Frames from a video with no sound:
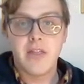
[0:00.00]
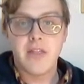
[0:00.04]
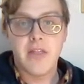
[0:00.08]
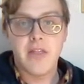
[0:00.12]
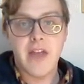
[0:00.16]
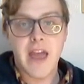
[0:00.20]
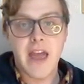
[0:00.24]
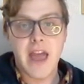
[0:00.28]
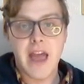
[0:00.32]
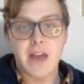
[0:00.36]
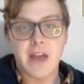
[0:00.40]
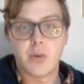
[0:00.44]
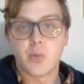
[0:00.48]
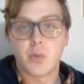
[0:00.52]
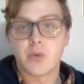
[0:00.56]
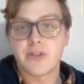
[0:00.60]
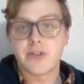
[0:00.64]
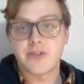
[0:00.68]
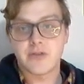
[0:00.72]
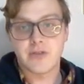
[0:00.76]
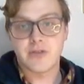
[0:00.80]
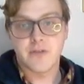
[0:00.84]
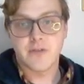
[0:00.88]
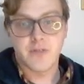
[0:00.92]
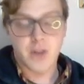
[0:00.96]
than
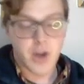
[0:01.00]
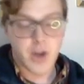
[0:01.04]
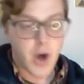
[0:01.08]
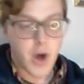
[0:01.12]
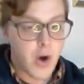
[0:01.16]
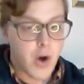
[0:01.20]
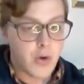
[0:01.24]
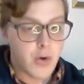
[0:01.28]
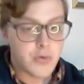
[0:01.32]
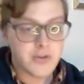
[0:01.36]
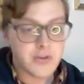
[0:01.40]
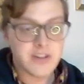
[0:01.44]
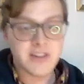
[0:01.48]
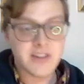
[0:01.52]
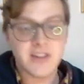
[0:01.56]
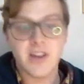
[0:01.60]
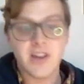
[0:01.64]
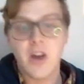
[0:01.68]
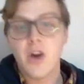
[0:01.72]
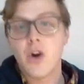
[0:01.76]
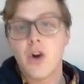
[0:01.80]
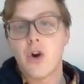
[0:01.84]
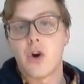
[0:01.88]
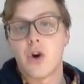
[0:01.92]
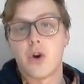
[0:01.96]
Wizards of the Coast
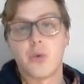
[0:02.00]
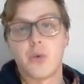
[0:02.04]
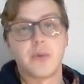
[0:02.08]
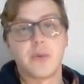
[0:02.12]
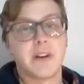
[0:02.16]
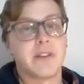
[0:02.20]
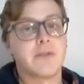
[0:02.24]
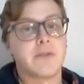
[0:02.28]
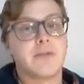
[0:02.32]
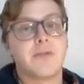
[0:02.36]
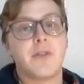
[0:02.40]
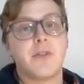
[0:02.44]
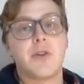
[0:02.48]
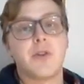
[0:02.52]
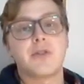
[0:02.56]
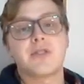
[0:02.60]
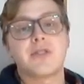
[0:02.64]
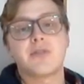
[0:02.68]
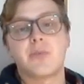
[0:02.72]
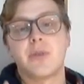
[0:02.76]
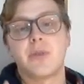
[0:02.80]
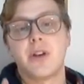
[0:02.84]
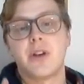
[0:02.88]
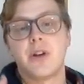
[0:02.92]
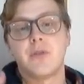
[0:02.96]
or when it
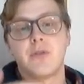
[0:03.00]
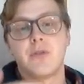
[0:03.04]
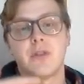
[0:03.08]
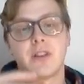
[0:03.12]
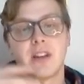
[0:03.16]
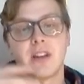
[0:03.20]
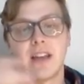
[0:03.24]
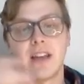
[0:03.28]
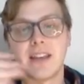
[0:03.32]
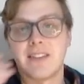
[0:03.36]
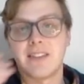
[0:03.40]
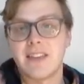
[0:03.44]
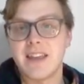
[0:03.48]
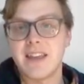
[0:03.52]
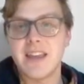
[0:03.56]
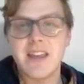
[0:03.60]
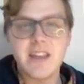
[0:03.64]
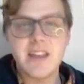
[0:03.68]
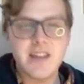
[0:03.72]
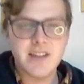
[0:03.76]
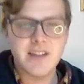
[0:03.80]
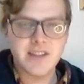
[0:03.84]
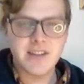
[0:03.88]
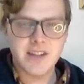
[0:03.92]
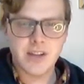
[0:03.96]
first went over to like the
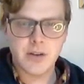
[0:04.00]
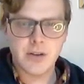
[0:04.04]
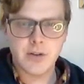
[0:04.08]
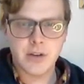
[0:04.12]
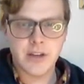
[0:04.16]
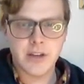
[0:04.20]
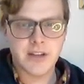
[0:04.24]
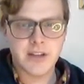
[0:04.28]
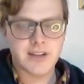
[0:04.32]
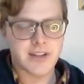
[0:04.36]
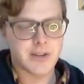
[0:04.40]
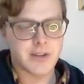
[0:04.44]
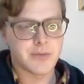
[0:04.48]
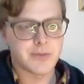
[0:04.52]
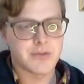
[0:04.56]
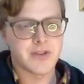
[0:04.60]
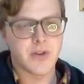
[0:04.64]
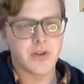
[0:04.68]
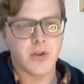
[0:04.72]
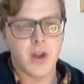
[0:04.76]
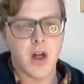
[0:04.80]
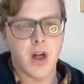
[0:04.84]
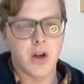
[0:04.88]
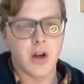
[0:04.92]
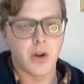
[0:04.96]
E series and it was
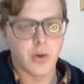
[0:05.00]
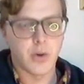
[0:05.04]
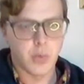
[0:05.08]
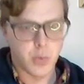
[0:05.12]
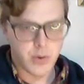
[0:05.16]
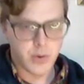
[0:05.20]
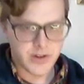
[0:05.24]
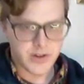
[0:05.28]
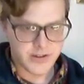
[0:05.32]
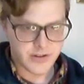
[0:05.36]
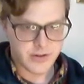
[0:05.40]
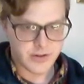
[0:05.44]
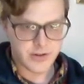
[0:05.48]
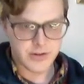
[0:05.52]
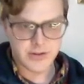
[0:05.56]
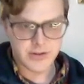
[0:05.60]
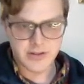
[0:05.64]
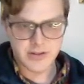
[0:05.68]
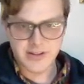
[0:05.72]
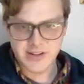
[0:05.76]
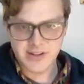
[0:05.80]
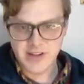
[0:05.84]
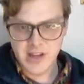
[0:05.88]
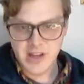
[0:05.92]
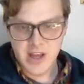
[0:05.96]
no longer
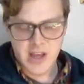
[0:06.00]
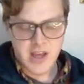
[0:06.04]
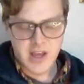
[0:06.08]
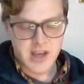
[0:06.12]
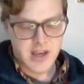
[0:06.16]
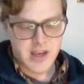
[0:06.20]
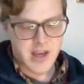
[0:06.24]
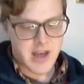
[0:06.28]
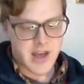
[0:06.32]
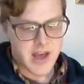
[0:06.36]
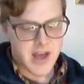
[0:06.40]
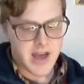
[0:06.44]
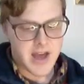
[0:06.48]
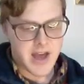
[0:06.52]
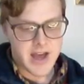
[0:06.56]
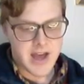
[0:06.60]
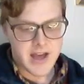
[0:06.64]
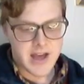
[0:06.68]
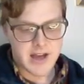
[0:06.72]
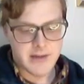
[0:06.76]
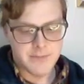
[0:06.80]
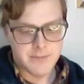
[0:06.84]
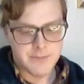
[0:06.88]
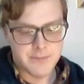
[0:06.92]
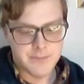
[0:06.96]
Wizards.
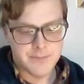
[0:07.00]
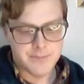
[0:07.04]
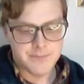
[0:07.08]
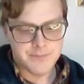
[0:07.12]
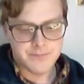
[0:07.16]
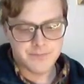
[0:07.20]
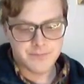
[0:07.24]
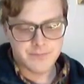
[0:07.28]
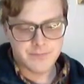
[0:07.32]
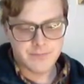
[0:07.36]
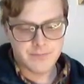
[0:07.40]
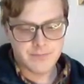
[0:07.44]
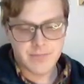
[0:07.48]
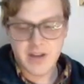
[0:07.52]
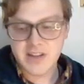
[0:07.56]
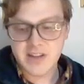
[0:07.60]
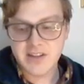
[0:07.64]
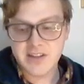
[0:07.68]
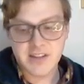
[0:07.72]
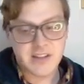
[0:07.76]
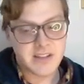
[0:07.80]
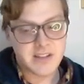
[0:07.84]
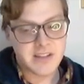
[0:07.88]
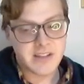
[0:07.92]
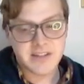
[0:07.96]
Um,
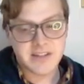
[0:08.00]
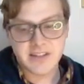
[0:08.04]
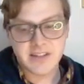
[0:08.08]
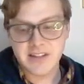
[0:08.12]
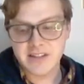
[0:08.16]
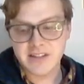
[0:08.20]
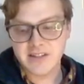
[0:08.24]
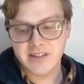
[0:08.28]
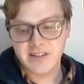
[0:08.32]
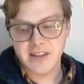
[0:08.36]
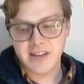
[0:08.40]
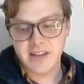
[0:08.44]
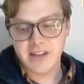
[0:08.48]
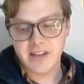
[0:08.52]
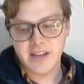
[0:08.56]
Basically, since